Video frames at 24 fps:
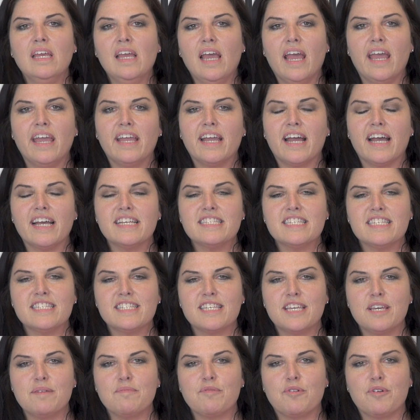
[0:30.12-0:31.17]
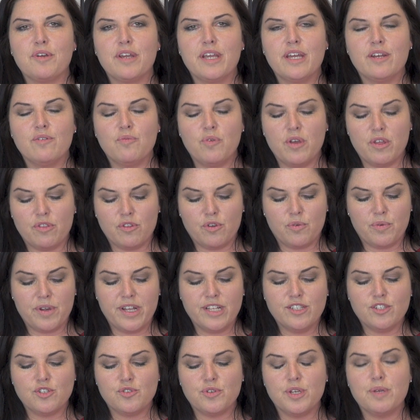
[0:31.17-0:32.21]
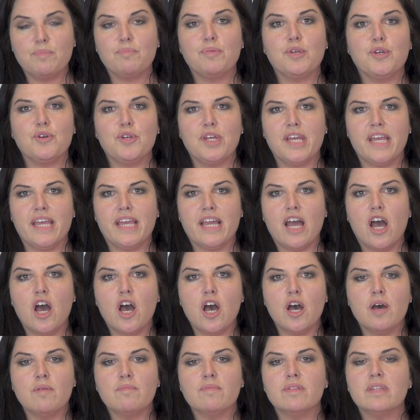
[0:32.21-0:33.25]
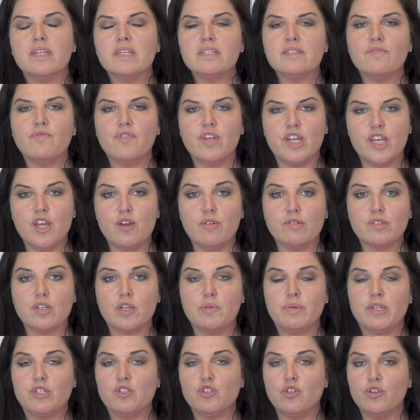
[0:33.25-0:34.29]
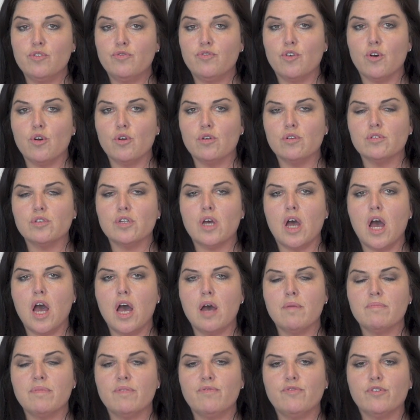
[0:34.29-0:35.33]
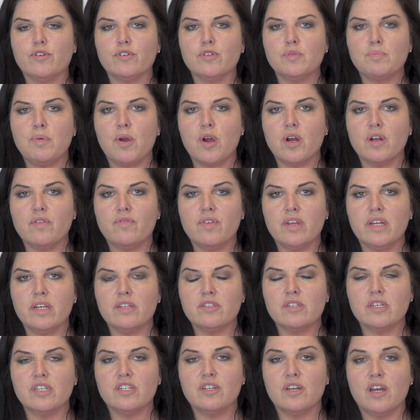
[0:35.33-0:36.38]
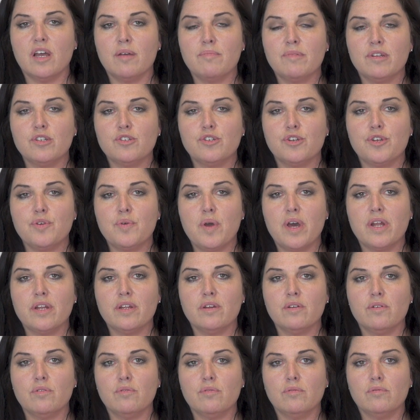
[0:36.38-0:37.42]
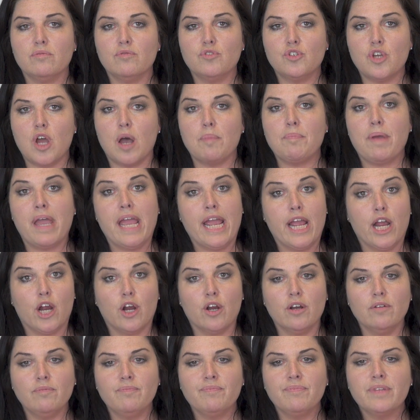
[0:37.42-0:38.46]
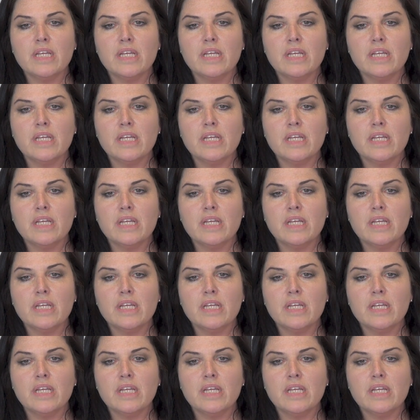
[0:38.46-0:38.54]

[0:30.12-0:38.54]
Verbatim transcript: Hey guys, it's Kim Greene with Greene Street Beauty. This video is going to be twofold. The first part of it is I'm going to show you how to chop hair.